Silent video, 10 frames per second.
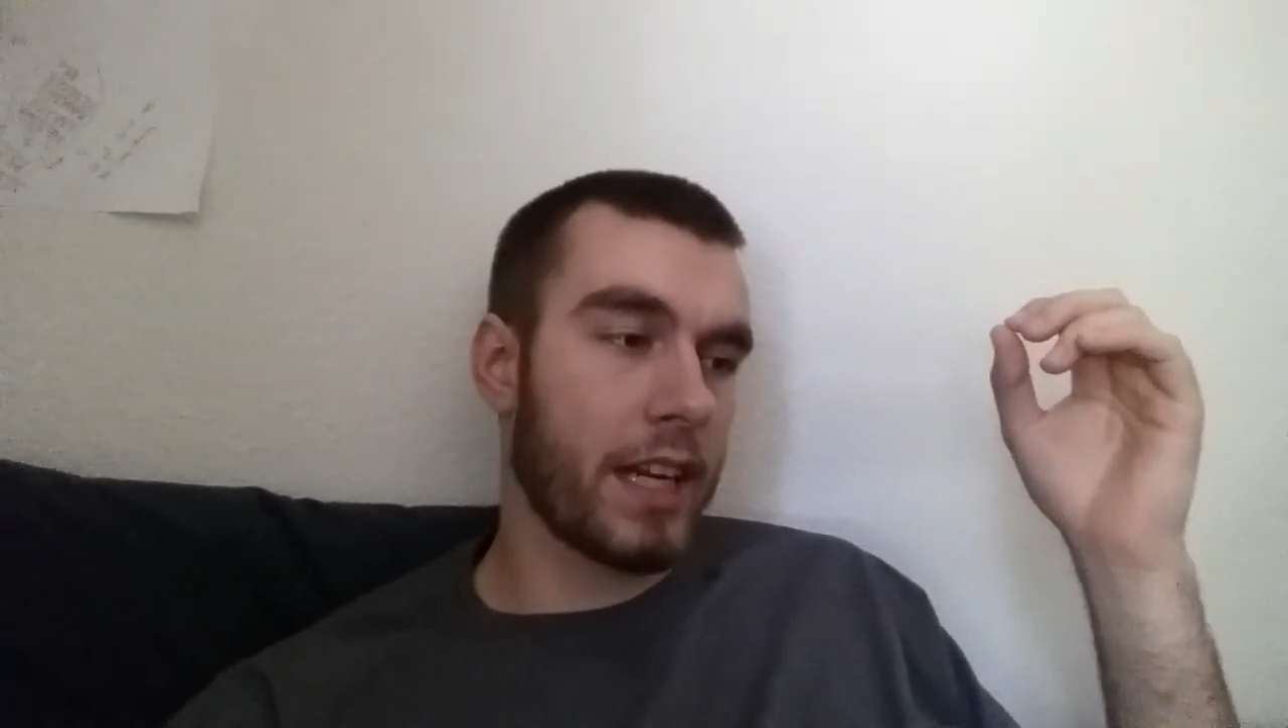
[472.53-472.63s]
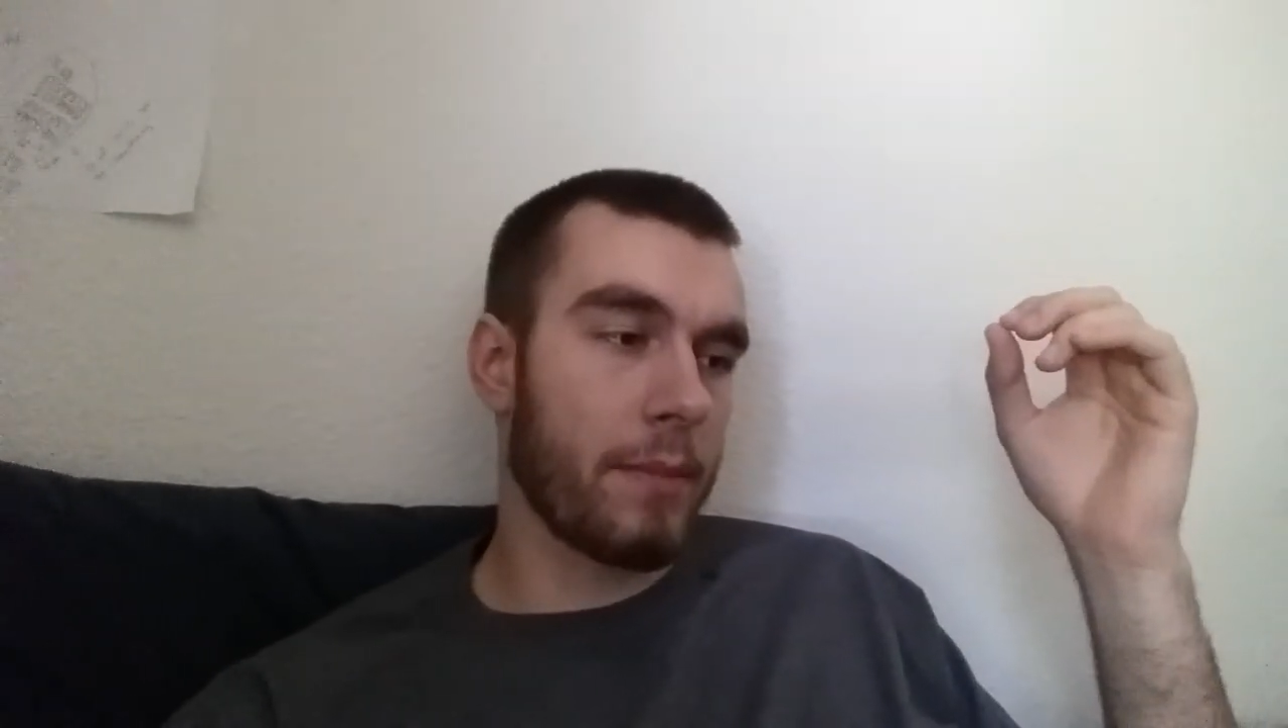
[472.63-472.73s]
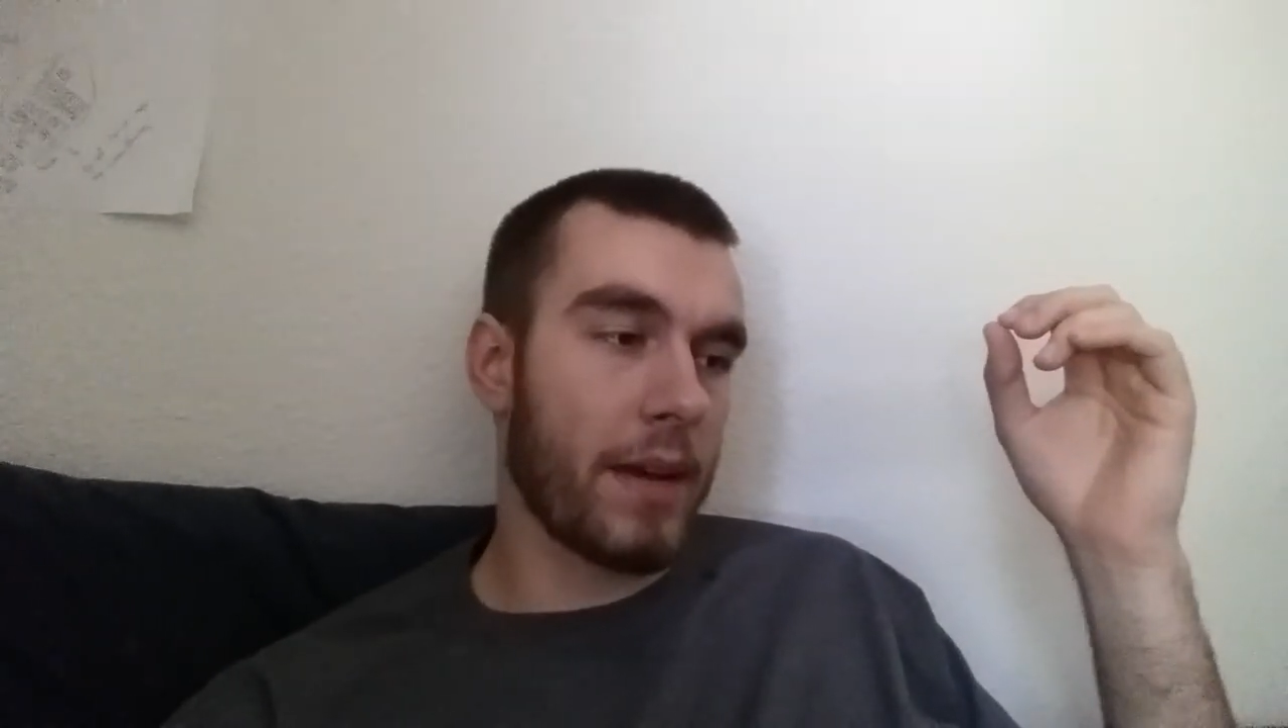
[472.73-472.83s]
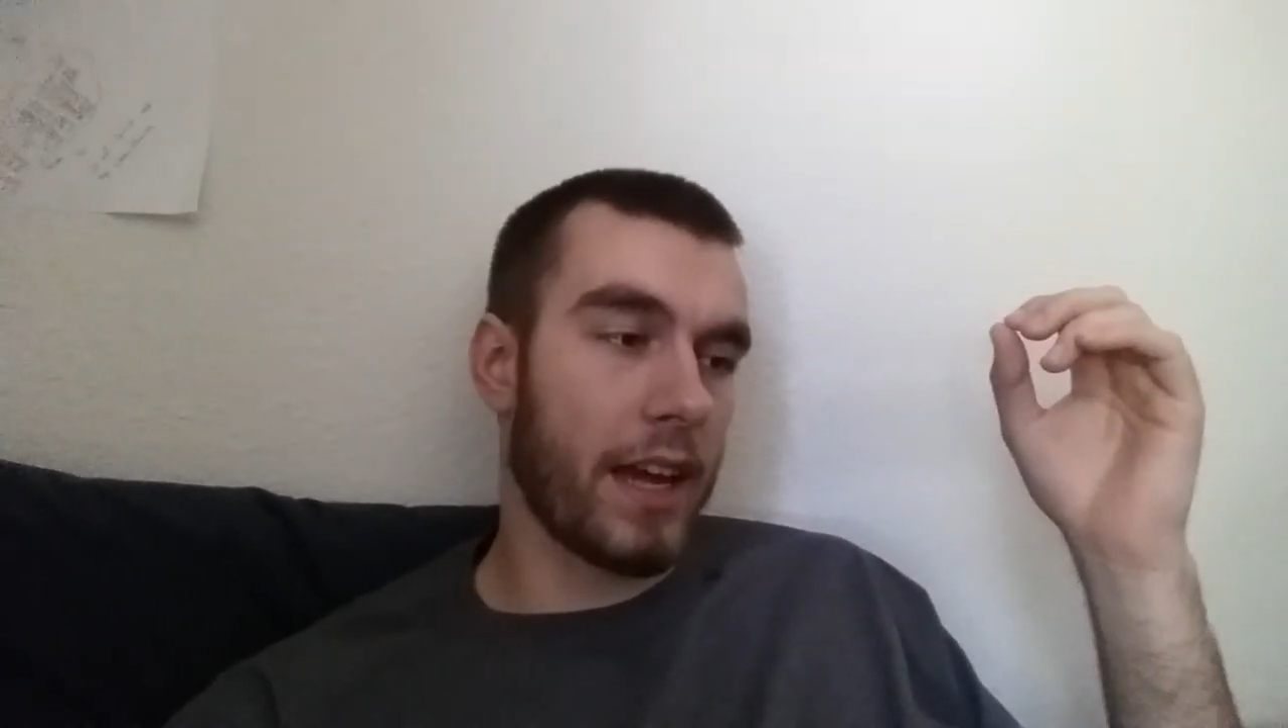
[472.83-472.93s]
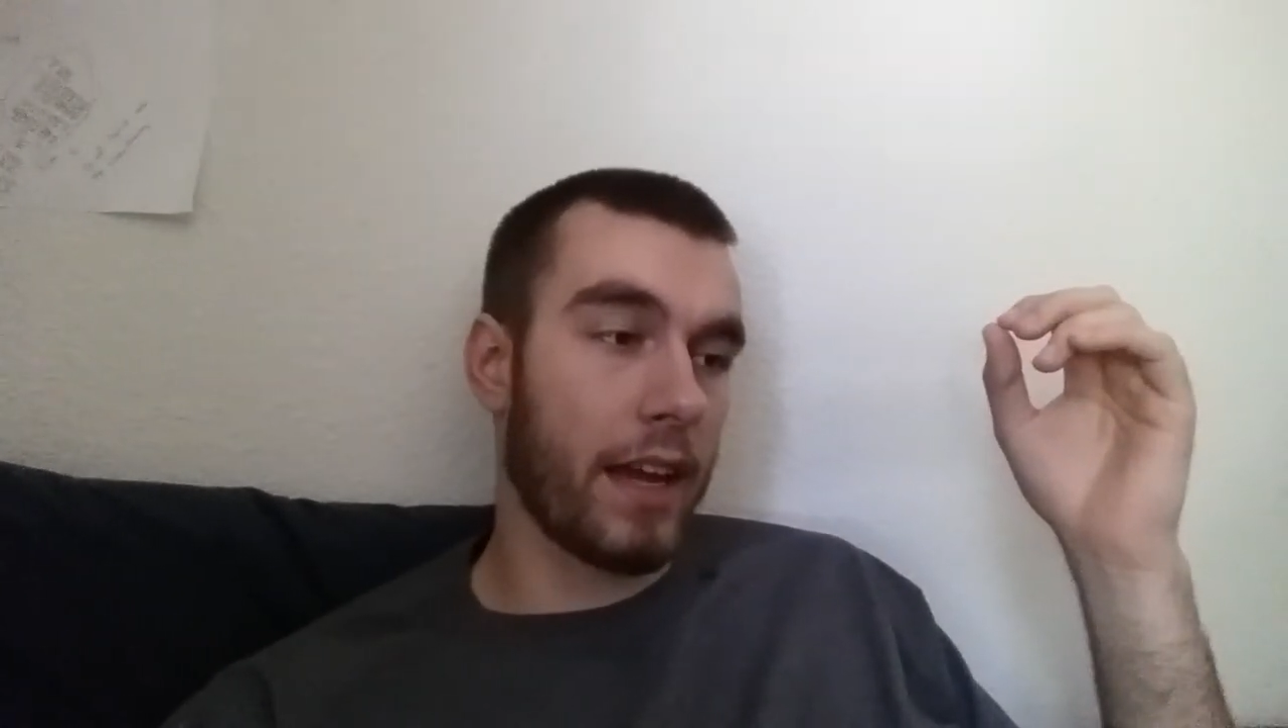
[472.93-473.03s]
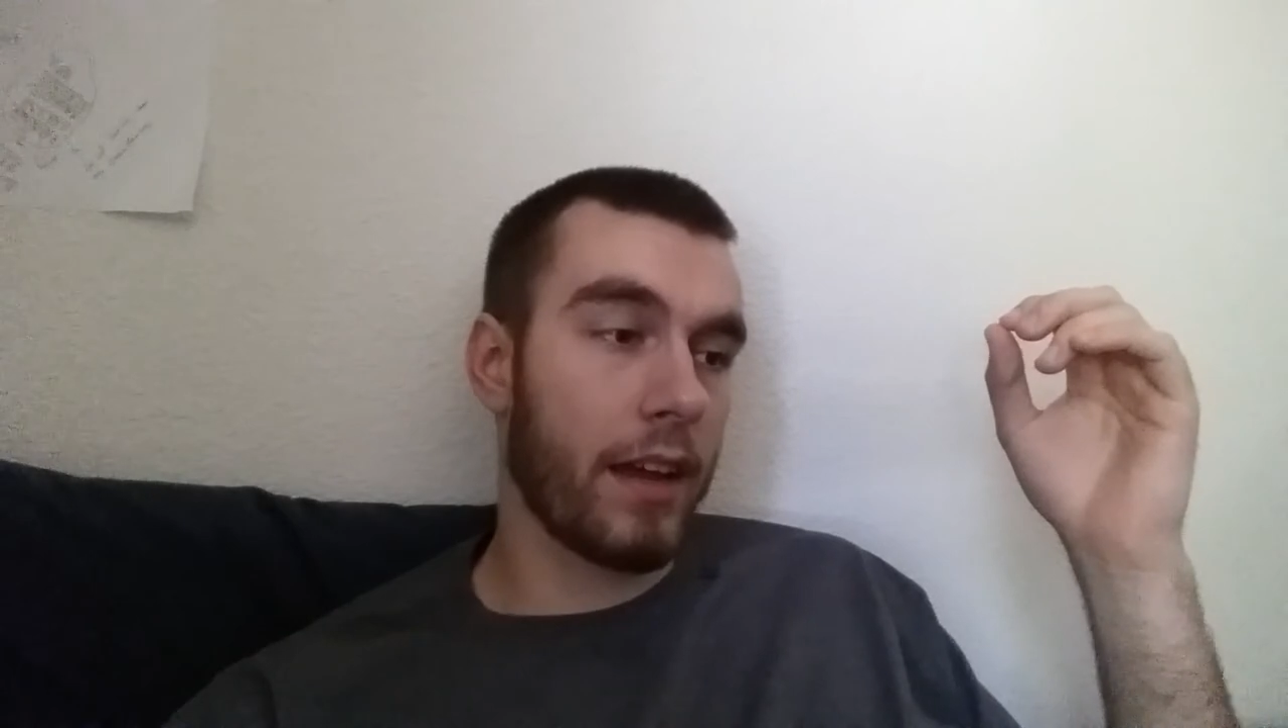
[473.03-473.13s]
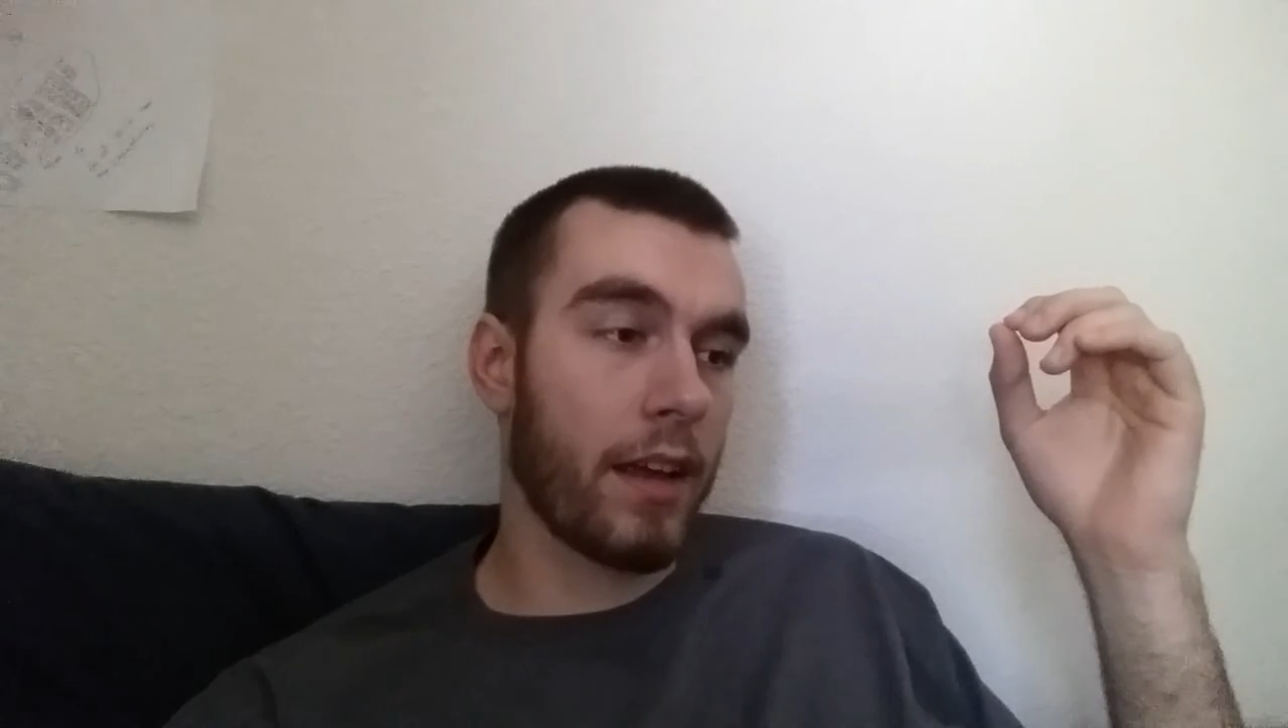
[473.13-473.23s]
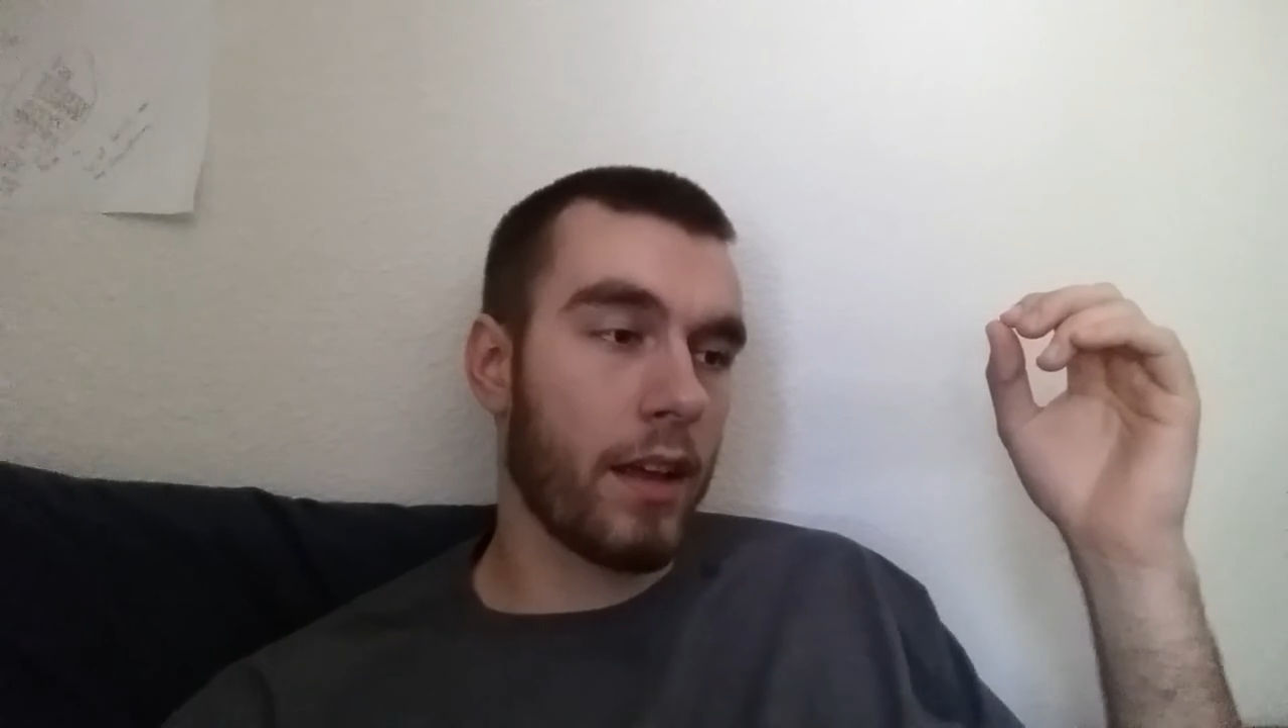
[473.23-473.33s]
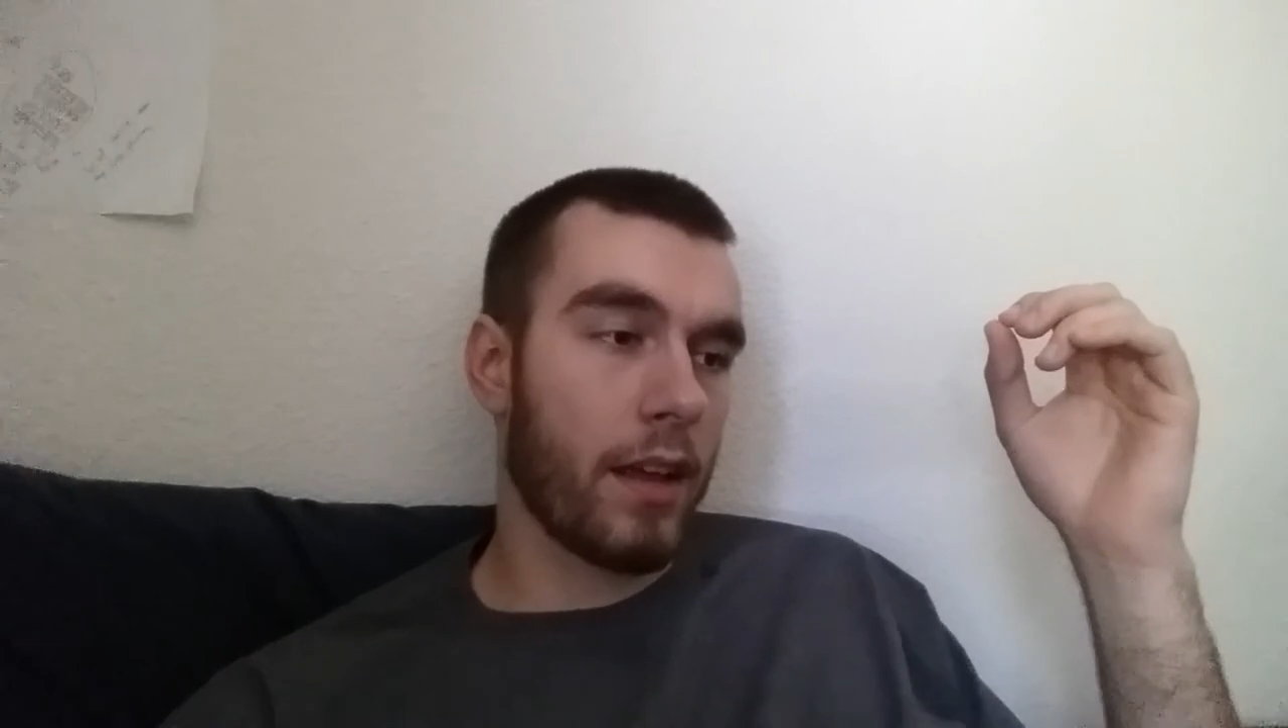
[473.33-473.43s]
eBay.